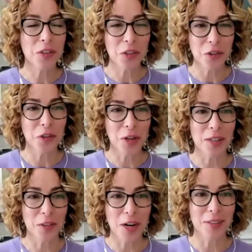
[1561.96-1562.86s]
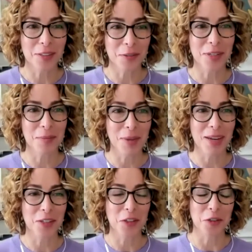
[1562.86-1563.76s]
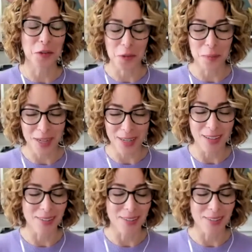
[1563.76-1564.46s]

used to try to talk to the rink managers, which my kids